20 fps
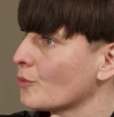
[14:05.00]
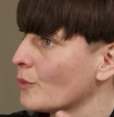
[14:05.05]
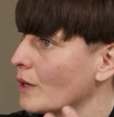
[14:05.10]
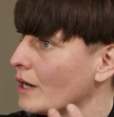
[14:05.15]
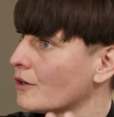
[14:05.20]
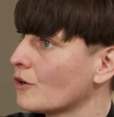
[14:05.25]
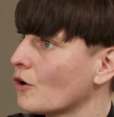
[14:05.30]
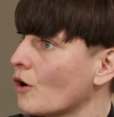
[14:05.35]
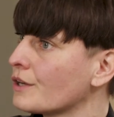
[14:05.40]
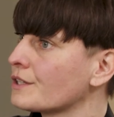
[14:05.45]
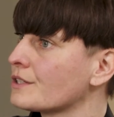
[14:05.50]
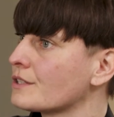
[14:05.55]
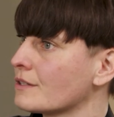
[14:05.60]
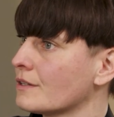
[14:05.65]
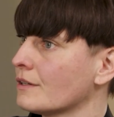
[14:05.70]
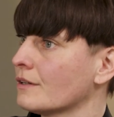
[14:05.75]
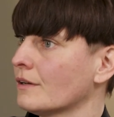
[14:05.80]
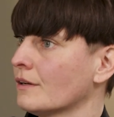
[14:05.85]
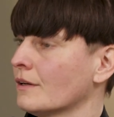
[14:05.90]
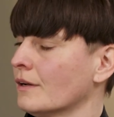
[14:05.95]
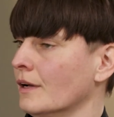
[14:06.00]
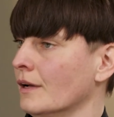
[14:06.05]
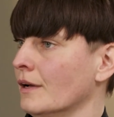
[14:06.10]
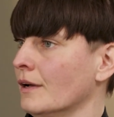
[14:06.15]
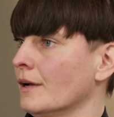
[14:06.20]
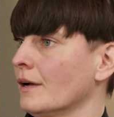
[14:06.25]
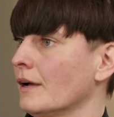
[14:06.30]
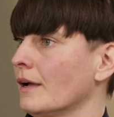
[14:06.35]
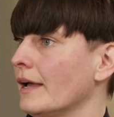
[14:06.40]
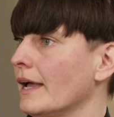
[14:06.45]
were not
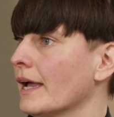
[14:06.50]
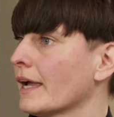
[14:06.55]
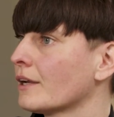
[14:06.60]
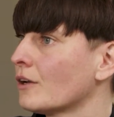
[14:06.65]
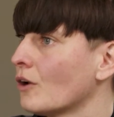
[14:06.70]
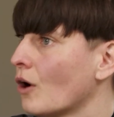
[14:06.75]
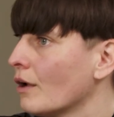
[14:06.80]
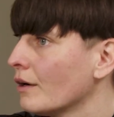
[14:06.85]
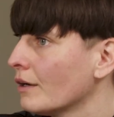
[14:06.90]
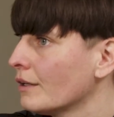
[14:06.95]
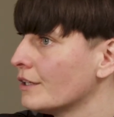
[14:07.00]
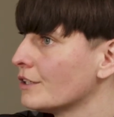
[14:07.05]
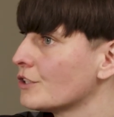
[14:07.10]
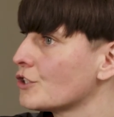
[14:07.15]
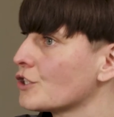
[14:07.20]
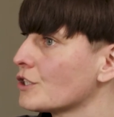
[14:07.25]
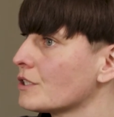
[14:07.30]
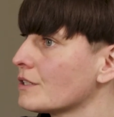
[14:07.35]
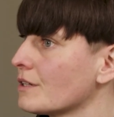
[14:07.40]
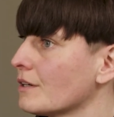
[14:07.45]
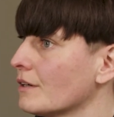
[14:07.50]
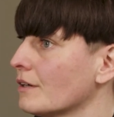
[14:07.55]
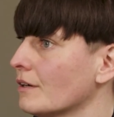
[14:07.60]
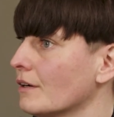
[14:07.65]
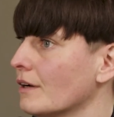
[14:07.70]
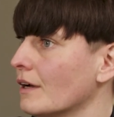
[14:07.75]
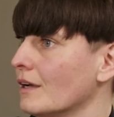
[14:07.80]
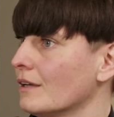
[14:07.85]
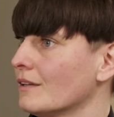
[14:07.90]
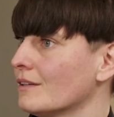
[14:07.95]
acknowledged
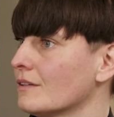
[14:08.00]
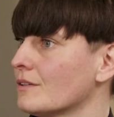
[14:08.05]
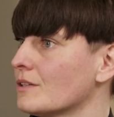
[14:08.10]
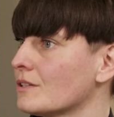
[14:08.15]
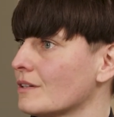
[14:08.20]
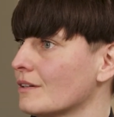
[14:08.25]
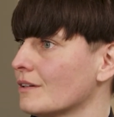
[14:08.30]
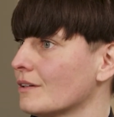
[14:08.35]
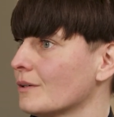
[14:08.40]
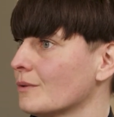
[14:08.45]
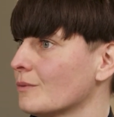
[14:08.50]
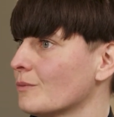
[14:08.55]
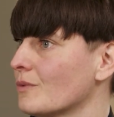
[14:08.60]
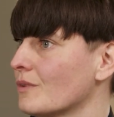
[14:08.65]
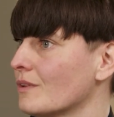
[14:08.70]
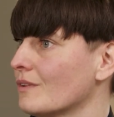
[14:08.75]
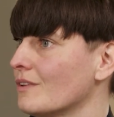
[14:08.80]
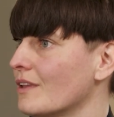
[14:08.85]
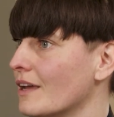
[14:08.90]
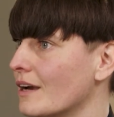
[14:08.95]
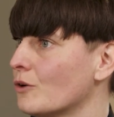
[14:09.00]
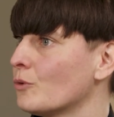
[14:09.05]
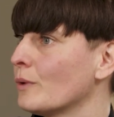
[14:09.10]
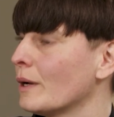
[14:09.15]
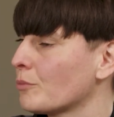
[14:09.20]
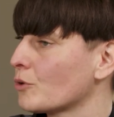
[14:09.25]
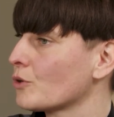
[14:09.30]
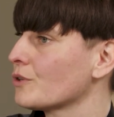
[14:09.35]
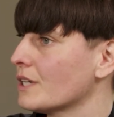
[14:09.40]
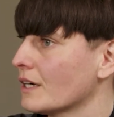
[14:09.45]
and their
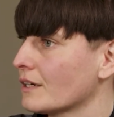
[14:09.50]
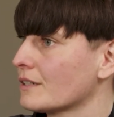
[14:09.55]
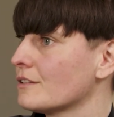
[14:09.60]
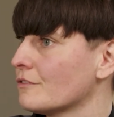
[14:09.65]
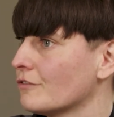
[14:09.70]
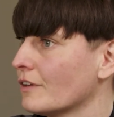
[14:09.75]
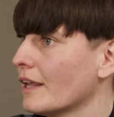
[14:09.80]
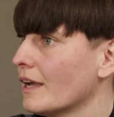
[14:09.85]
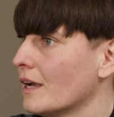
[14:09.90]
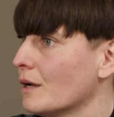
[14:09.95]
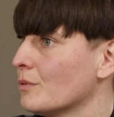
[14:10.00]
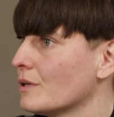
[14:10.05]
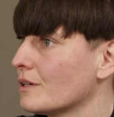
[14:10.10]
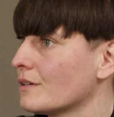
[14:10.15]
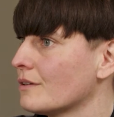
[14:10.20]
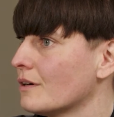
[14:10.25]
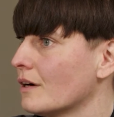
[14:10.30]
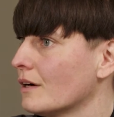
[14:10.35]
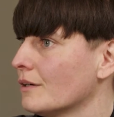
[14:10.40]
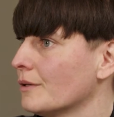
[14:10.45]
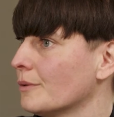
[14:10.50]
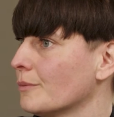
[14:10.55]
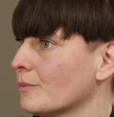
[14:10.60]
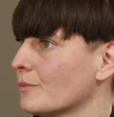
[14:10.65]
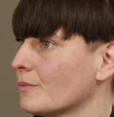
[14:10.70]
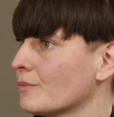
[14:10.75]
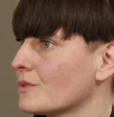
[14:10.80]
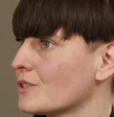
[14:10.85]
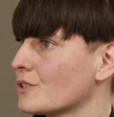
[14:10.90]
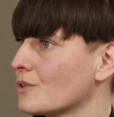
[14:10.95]
reproductive labor.
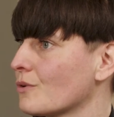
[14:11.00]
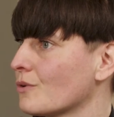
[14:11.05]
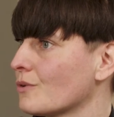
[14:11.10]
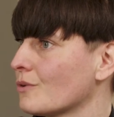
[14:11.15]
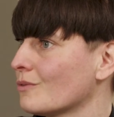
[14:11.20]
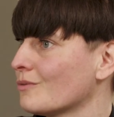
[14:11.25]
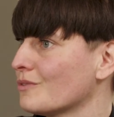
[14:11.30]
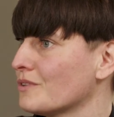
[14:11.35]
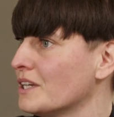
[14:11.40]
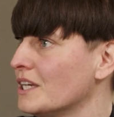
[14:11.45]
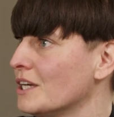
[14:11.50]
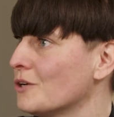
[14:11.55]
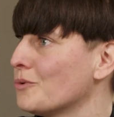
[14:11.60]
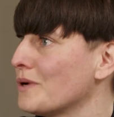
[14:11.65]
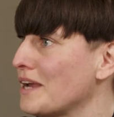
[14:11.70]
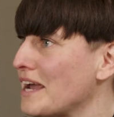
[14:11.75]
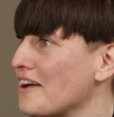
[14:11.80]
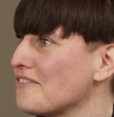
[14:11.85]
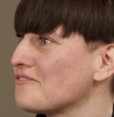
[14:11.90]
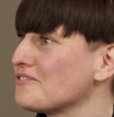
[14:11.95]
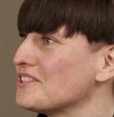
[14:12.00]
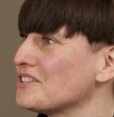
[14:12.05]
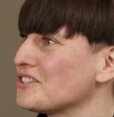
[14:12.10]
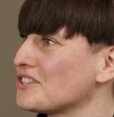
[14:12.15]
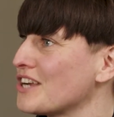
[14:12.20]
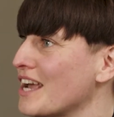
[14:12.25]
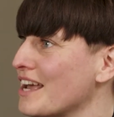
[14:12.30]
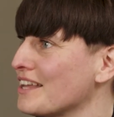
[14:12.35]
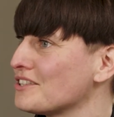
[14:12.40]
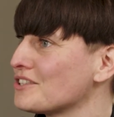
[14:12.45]
So here we have the
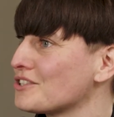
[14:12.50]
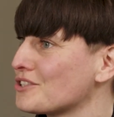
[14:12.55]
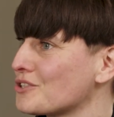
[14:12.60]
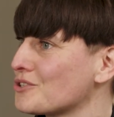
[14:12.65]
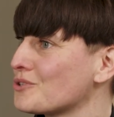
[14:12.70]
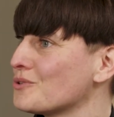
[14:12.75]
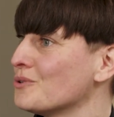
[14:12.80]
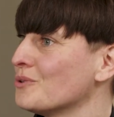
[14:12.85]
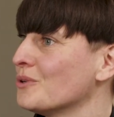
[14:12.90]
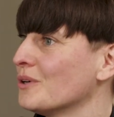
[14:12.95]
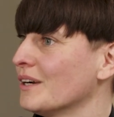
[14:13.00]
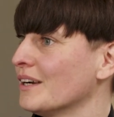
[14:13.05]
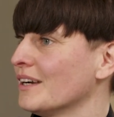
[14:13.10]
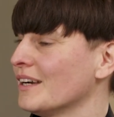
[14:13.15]
chance to